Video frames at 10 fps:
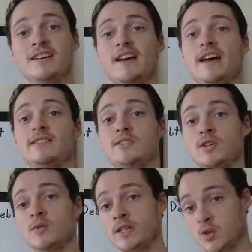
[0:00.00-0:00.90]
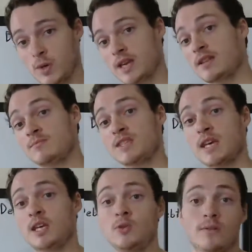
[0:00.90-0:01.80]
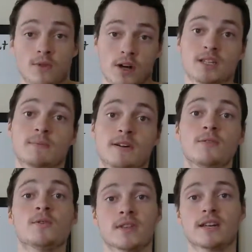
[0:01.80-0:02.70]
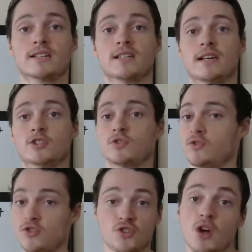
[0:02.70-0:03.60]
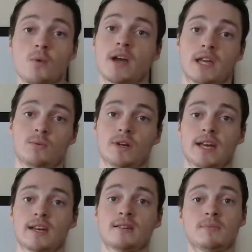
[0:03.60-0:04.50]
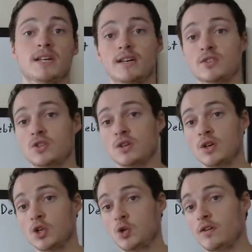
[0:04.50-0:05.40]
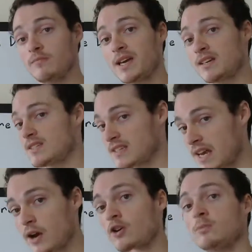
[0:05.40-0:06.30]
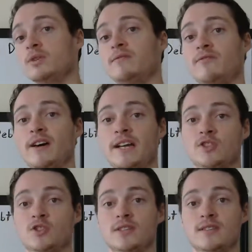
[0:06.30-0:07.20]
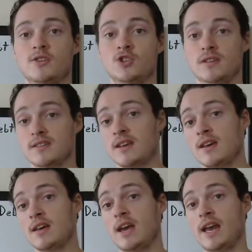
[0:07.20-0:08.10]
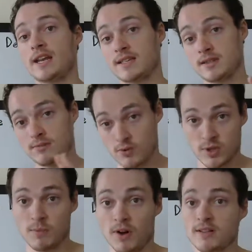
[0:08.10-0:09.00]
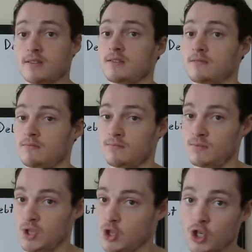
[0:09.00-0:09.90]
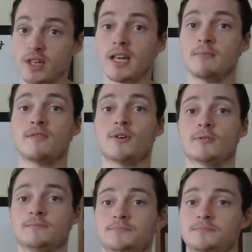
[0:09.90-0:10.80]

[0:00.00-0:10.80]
And so I tweeted them saying, "You have lost my vote in the next election. There's no way you will get it because you have made terrible financial decisions. And as a response, you shouldn't get my vote."